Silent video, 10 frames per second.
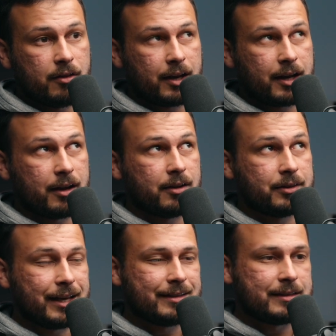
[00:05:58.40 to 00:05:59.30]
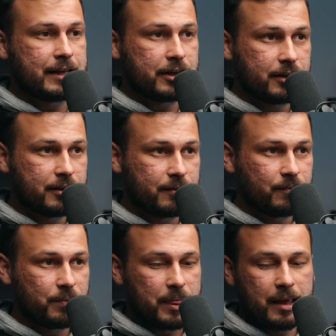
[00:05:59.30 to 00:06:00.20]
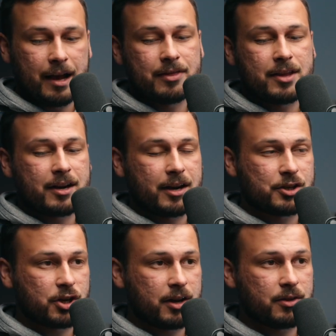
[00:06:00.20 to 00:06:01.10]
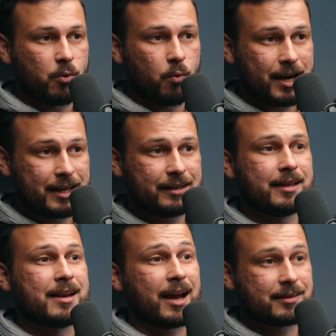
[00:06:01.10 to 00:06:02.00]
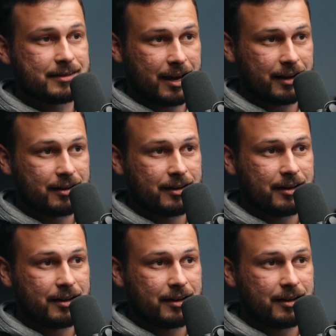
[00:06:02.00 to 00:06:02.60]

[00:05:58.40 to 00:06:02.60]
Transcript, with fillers: like a late dinner, and then I shot the wedding the next day.